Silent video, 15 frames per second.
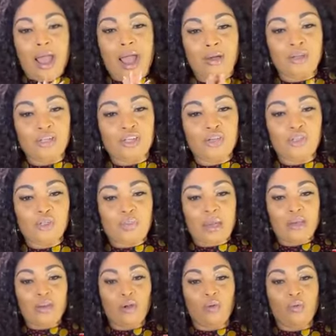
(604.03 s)
How did you
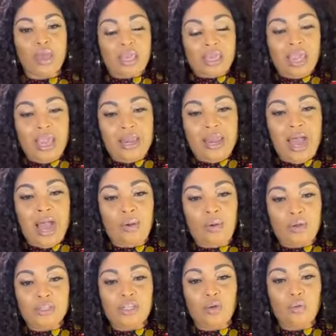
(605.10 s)
spend your weekend? How
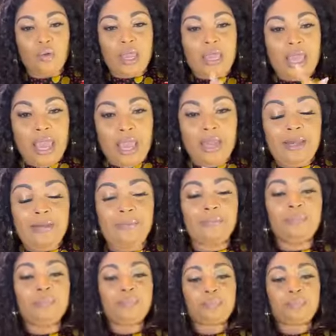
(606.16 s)
was the weekend?